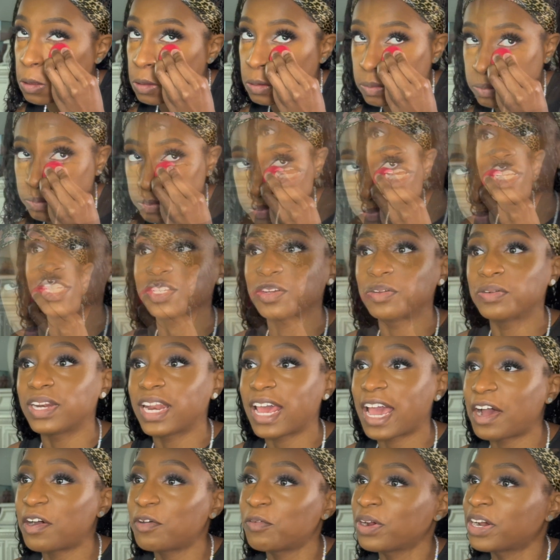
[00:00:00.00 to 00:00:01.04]
Okay, so
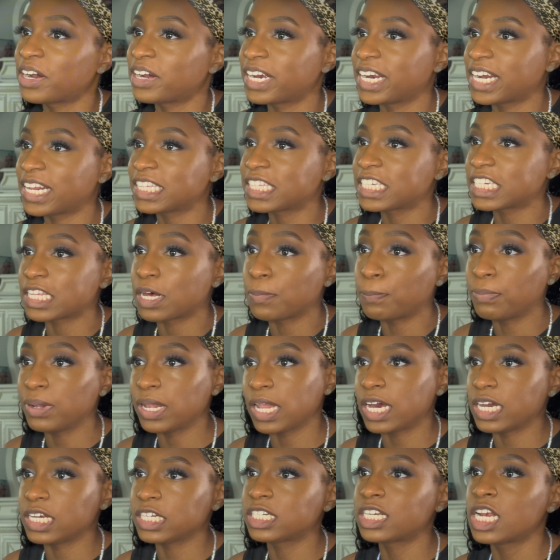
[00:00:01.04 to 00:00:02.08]
now we're getting to the
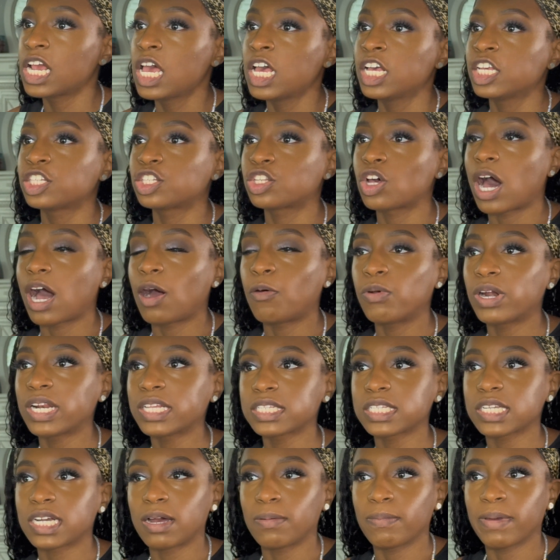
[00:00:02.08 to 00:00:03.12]
blush. So I wanted to
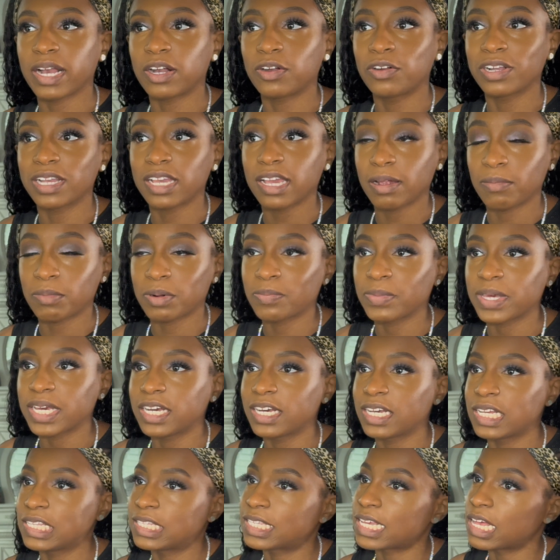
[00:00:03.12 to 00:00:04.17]
come back on camera
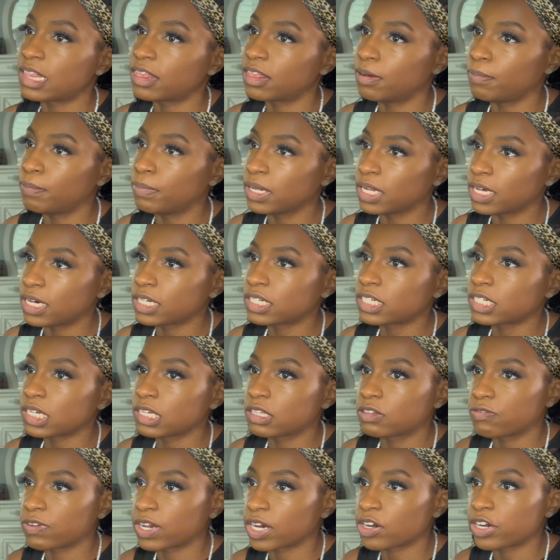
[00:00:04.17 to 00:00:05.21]
because the blush is
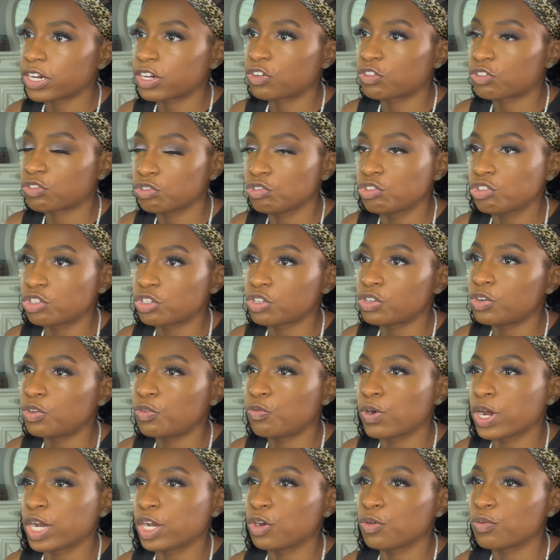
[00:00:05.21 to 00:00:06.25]
very crucial
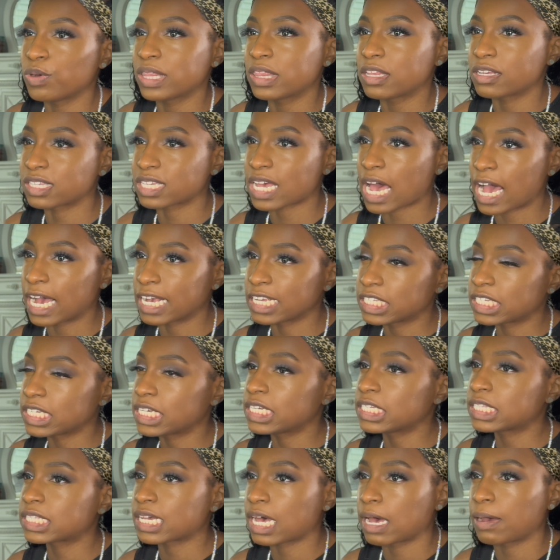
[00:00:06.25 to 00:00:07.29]
when doing this icy
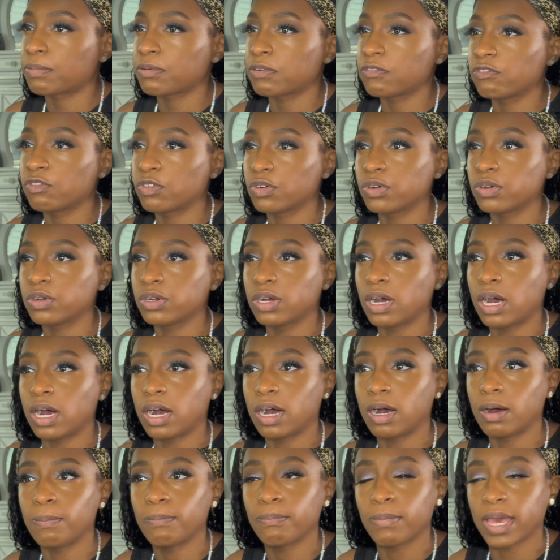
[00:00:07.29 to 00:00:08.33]
type of
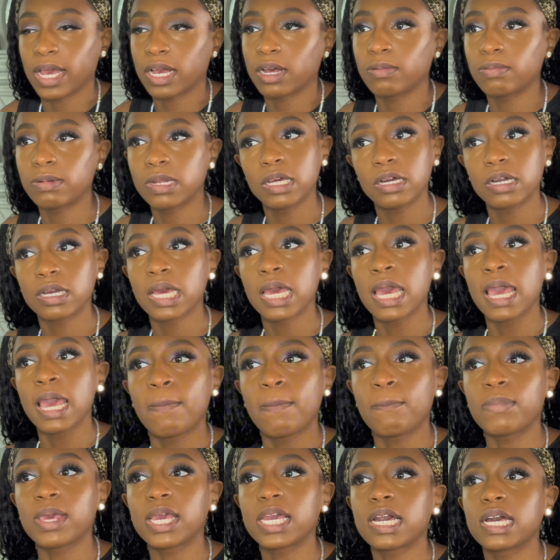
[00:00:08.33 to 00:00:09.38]
makeup look,
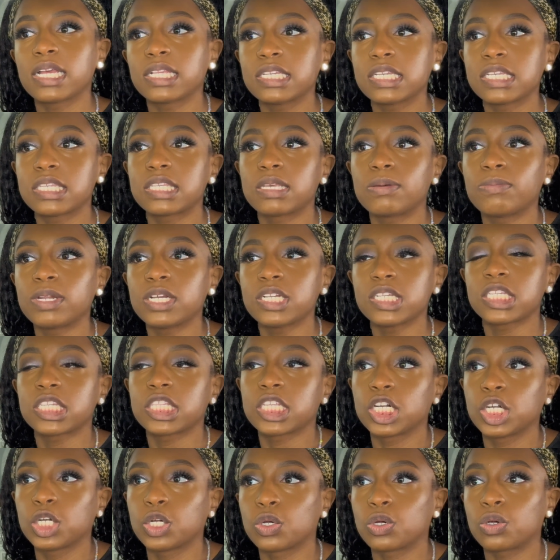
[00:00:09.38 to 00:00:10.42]
because it's similar to the
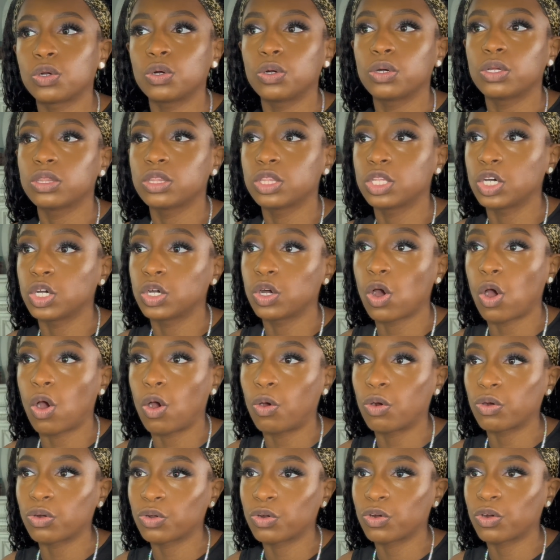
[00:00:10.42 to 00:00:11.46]

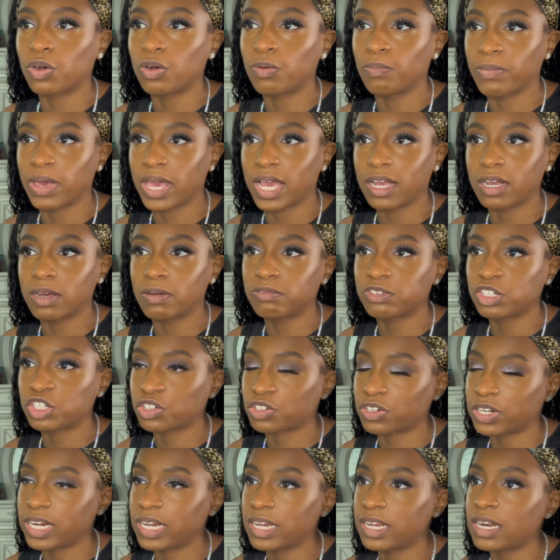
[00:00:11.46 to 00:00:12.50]
cold girl makeup
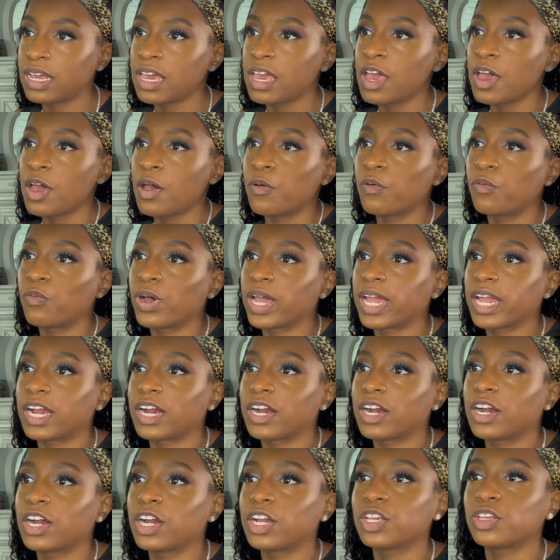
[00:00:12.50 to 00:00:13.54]
trend,
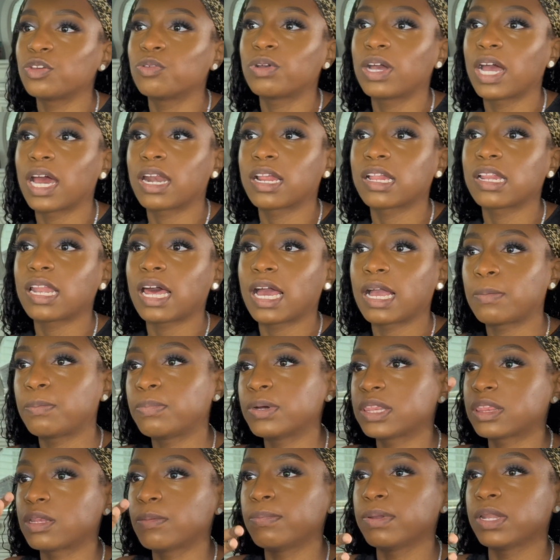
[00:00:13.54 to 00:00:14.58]
where you kind of like put
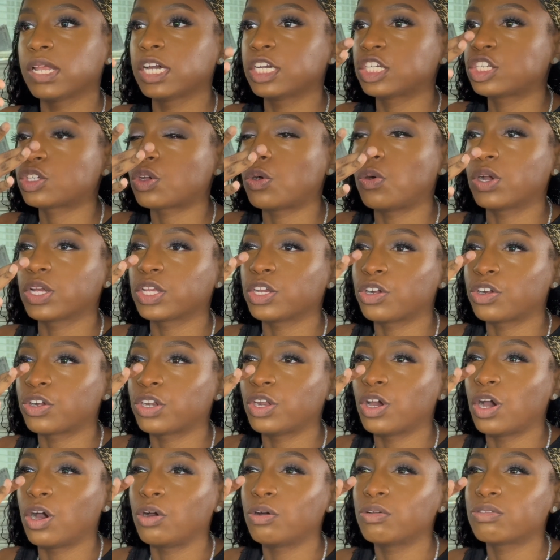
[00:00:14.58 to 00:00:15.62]
the blush on your
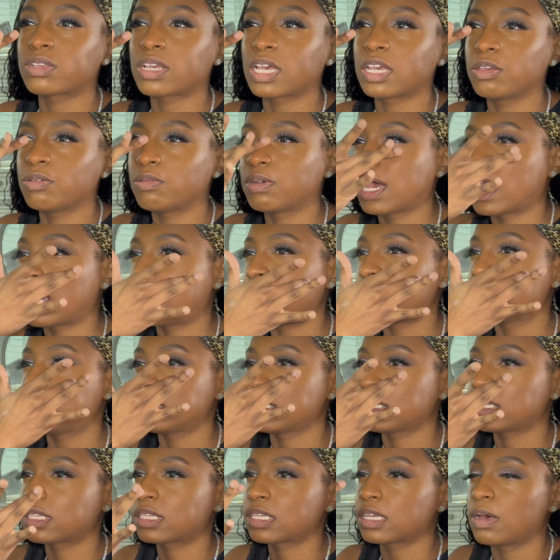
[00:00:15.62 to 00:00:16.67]
nose and you kind of
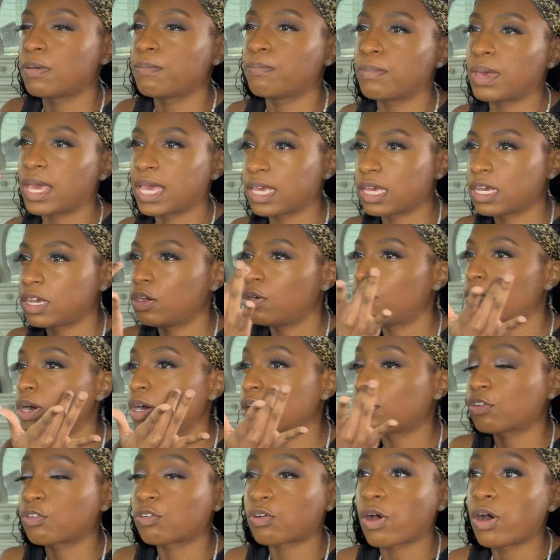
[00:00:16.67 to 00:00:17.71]
just make it go
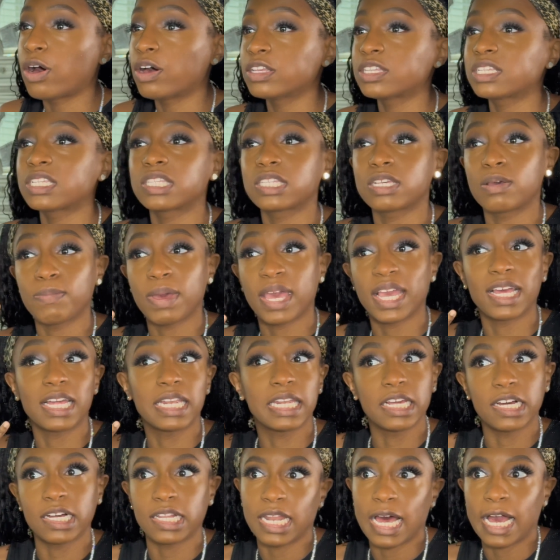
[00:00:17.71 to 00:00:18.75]
across to make it
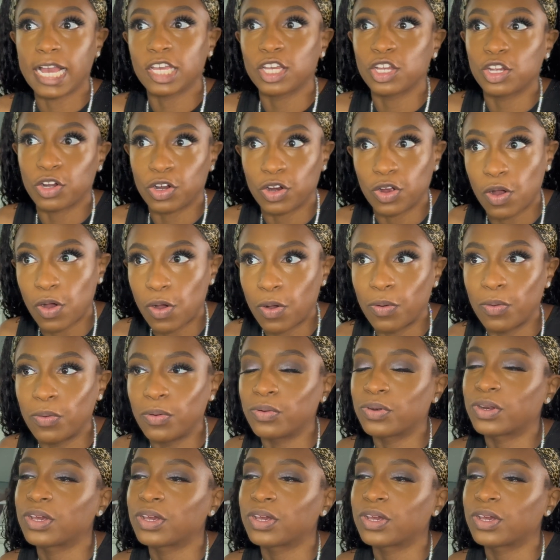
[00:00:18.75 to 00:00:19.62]
look like you're cold.